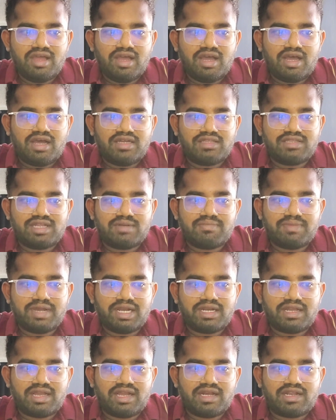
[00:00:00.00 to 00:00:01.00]
that
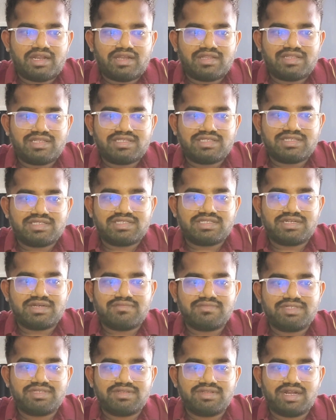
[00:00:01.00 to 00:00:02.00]
might attack the
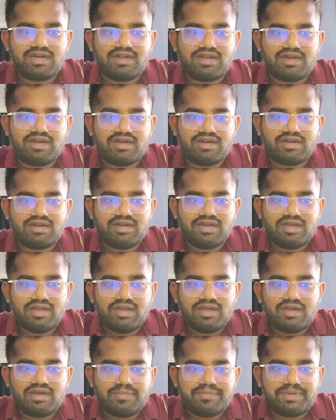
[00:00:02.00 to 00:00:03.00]
systems that are
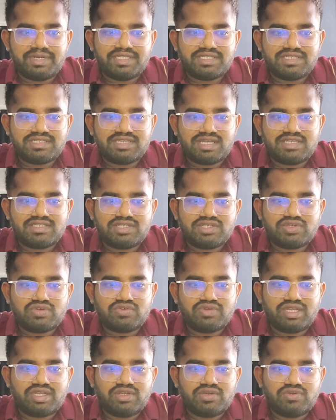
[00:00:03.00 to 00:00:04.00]
precised
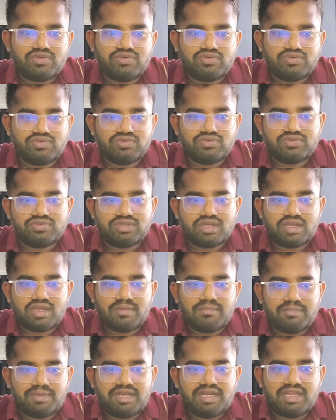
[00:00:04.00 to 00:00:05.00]
to use
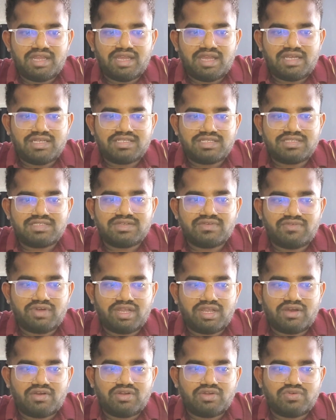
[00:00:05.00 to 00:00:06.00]
DAS is
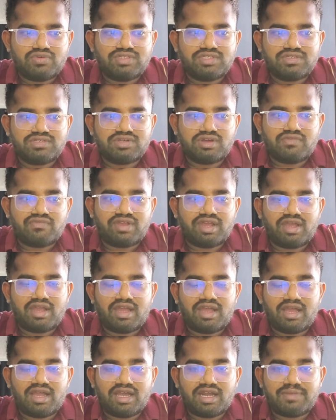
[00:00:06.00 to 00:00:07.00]
via uses of
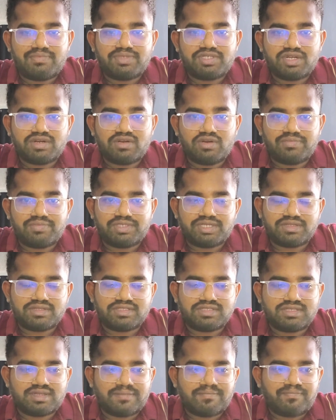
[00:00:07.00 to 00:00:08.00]
encryption
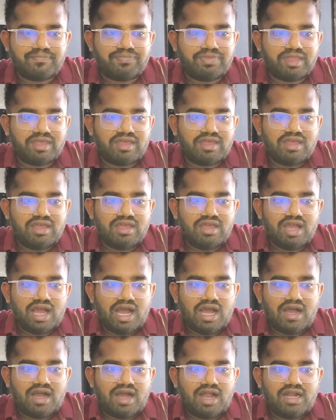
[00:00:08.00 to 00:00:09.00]
options.
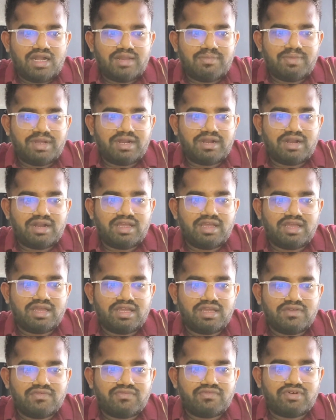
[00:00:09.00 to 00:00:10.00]

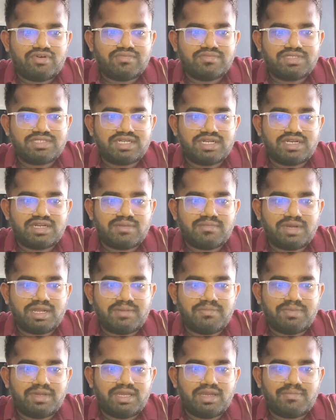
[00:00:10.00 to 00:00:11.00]
Ultimately, firm's data
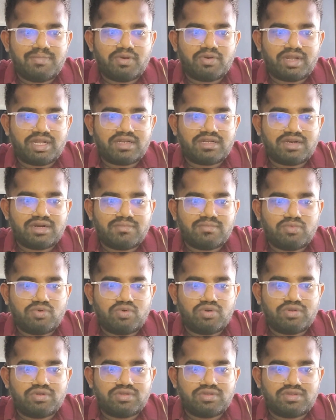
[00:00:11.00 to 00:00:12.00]
might be protected
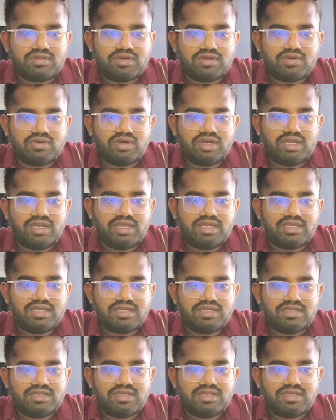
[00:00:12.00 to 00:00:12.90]
more thoroughly